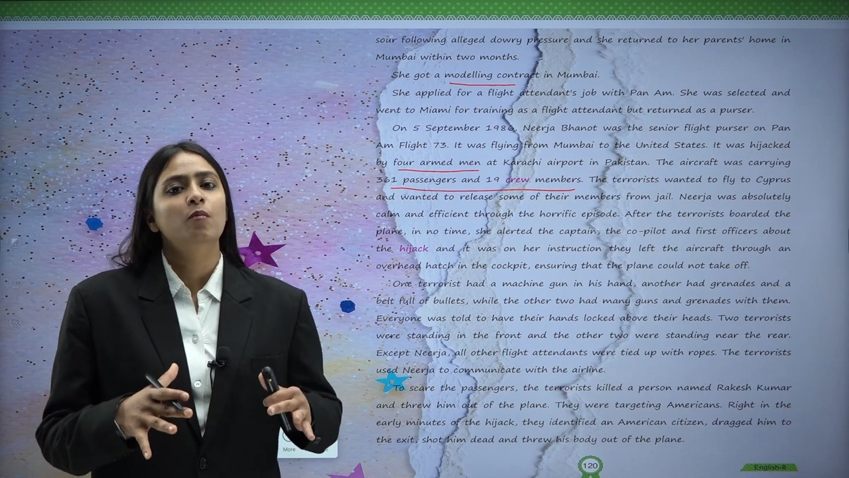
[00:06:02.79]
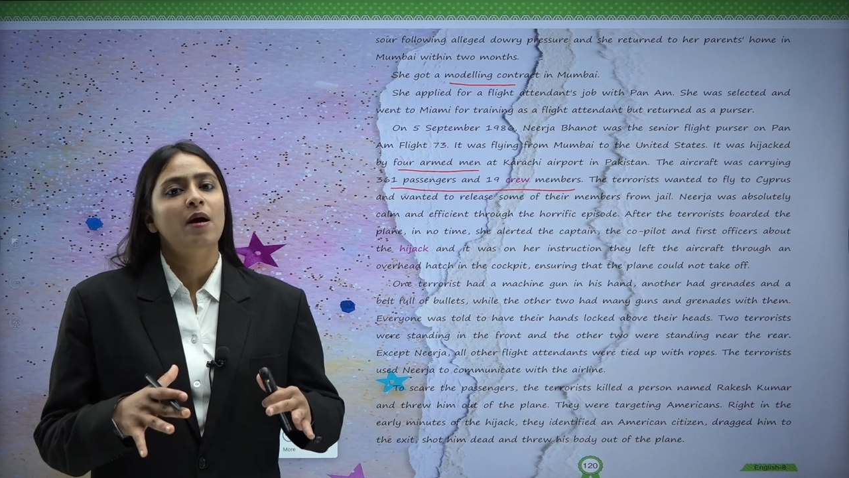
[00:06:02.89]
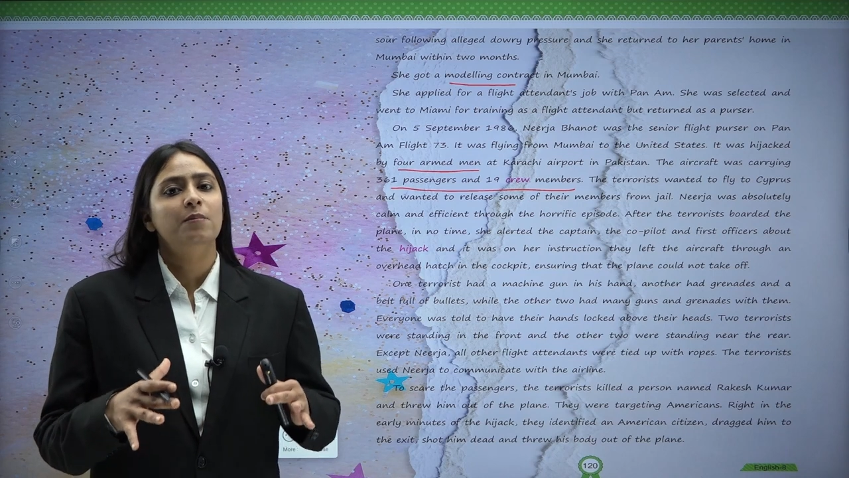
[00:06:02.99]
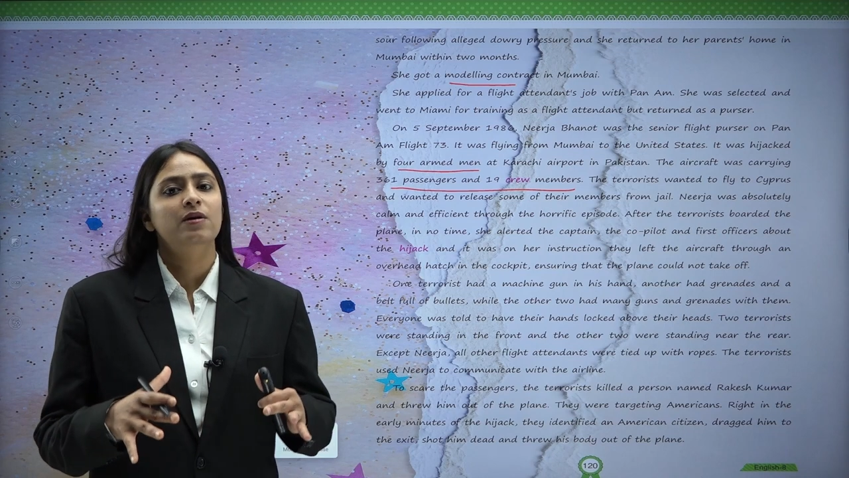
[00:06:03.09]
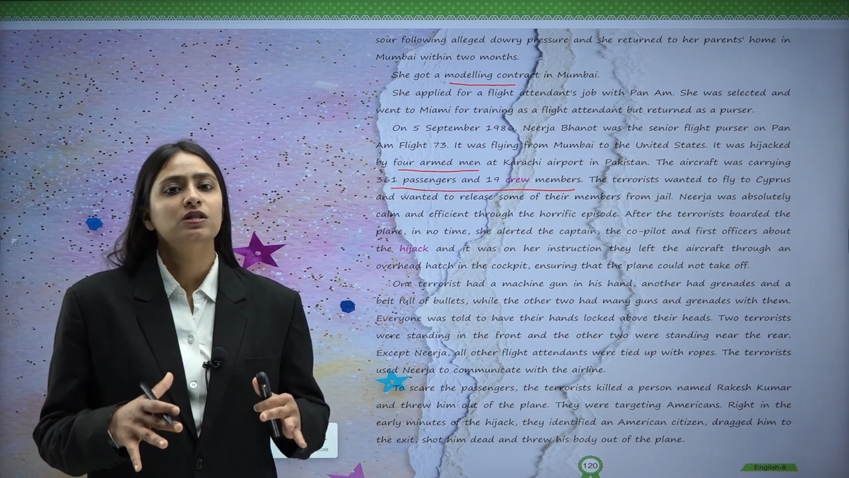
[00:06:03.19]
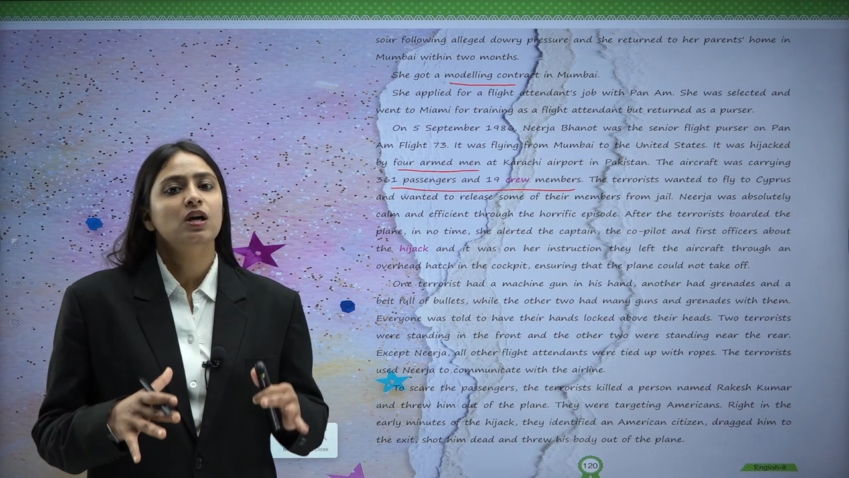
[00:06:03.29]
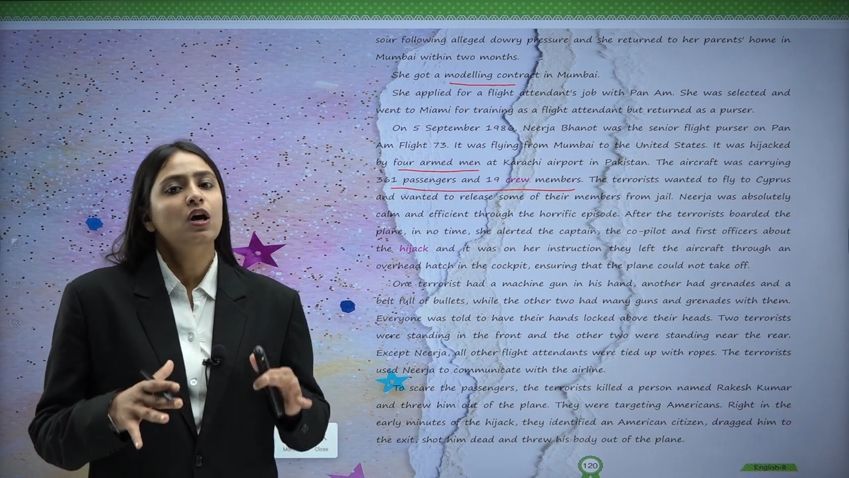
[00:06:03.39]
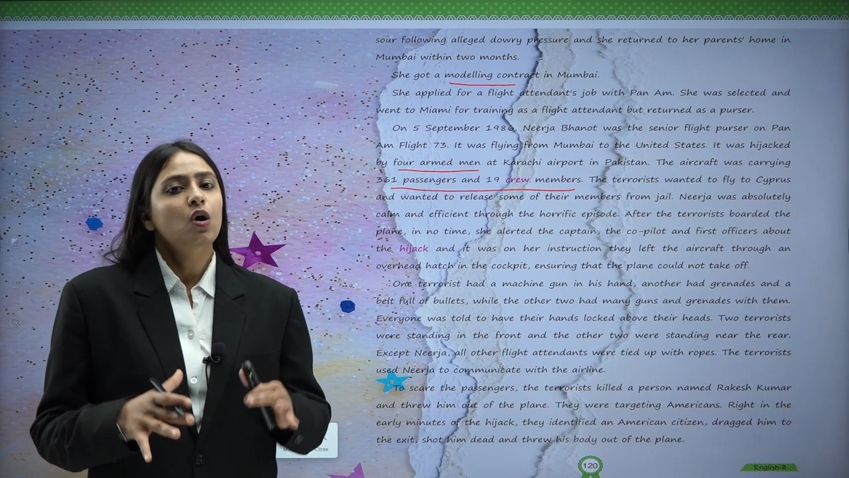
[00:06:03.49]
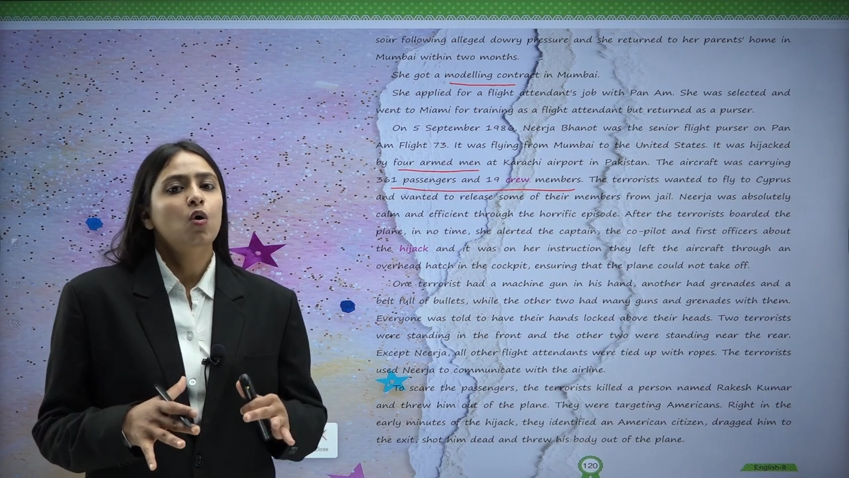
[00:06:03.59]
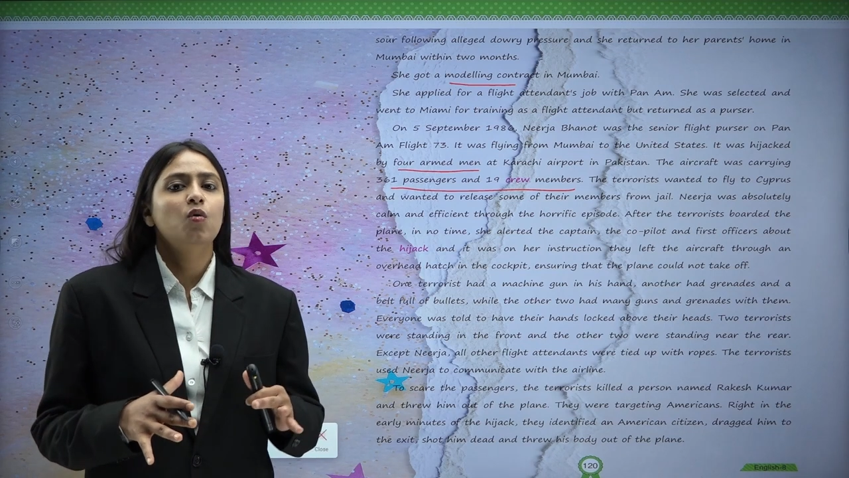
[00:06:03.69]
members
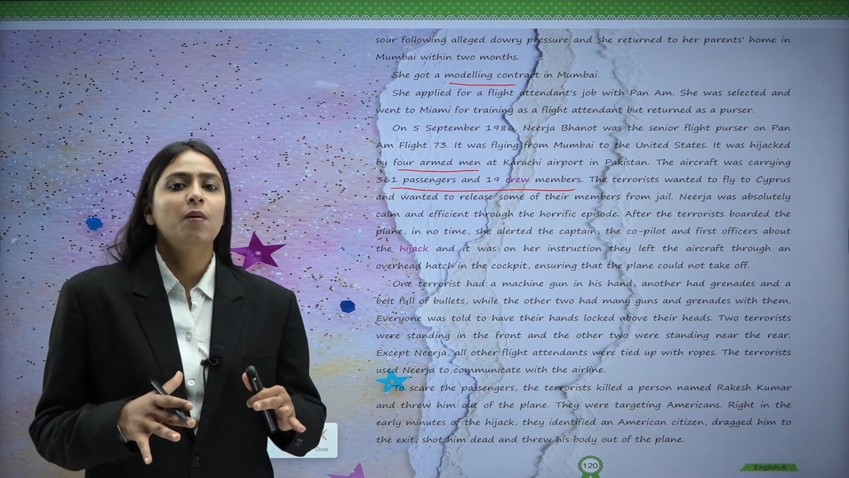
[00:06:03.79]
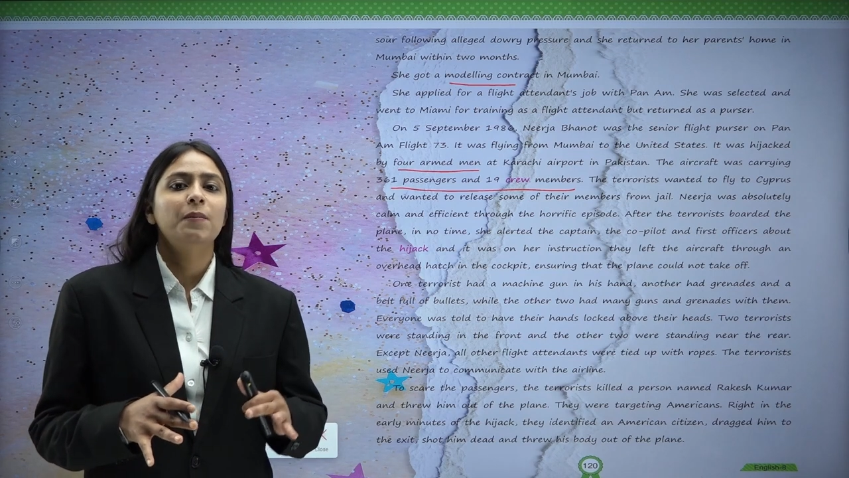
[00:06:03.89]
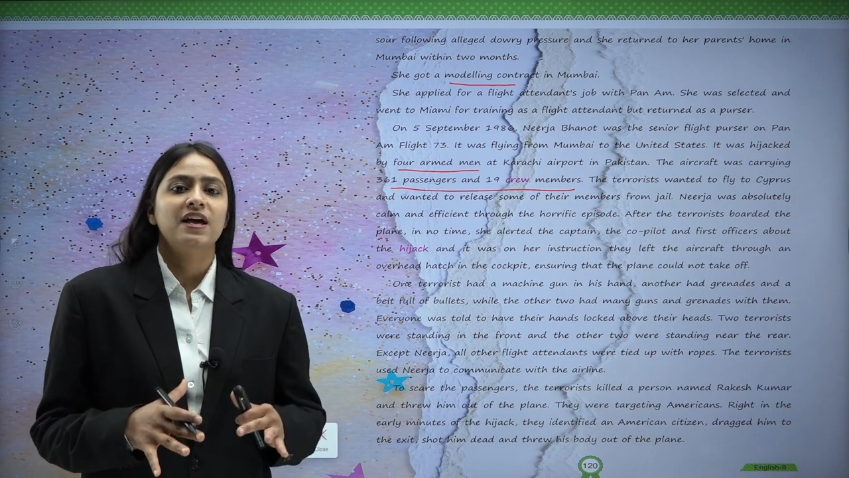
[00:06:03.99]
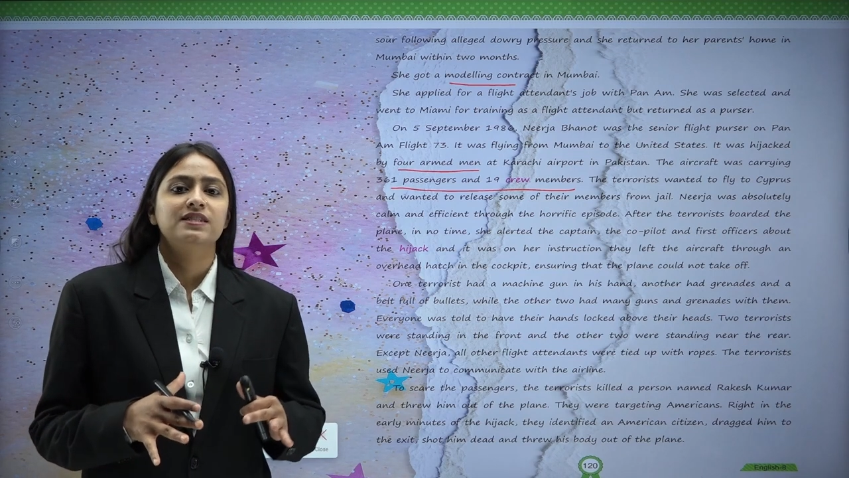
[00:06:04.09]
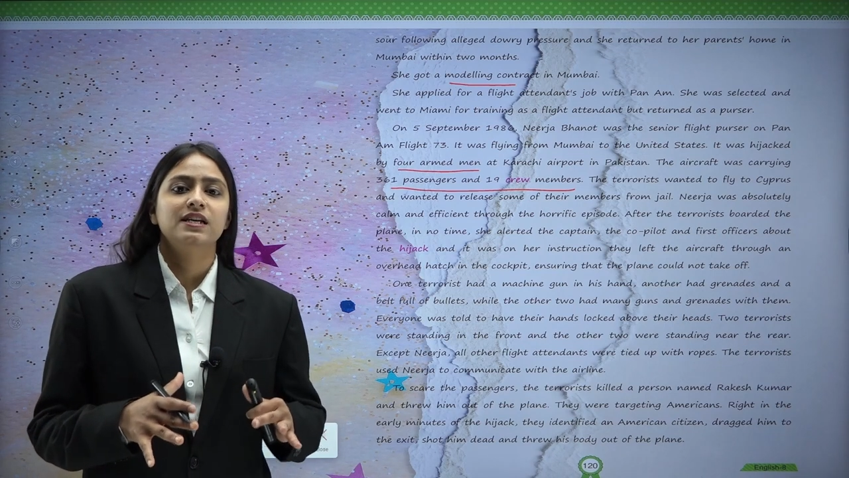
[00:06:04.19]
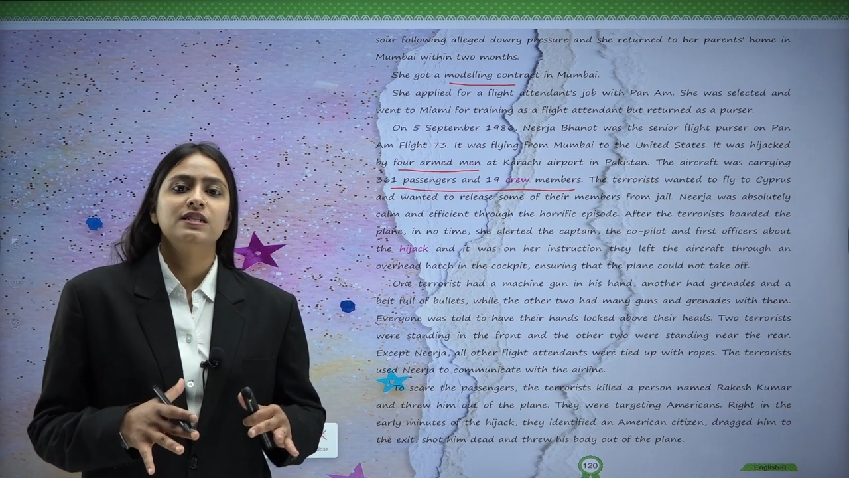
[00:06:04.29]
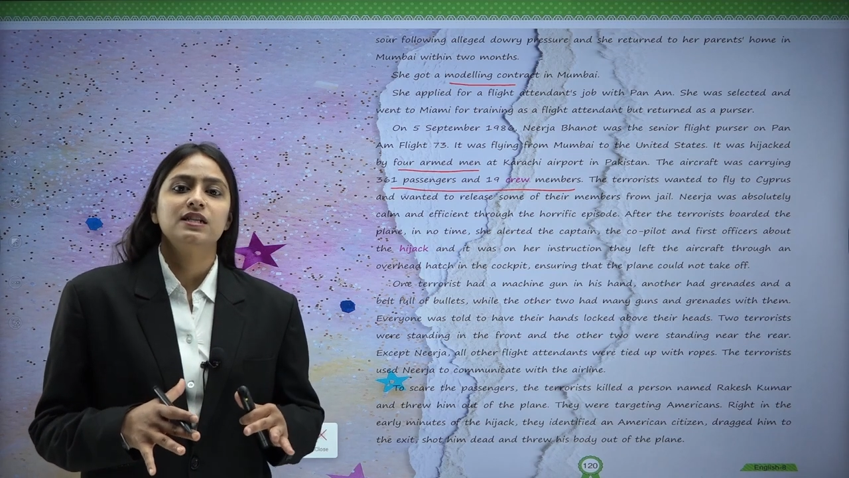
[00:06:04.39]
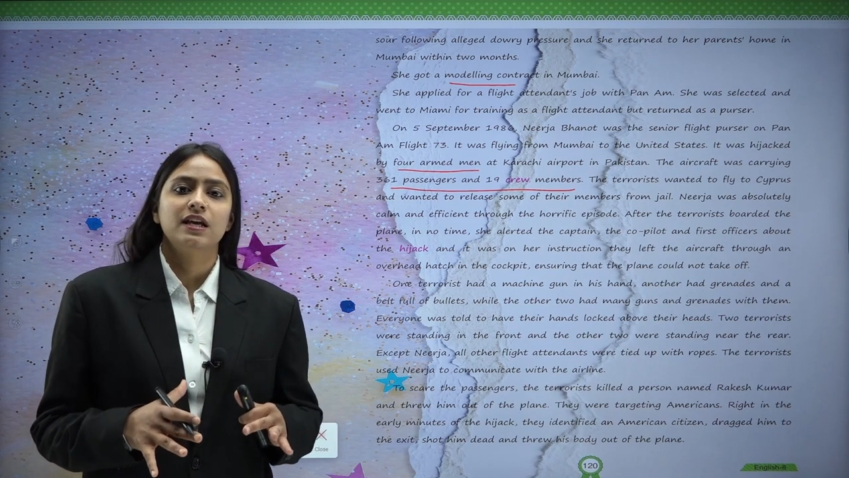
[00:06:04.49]
who were present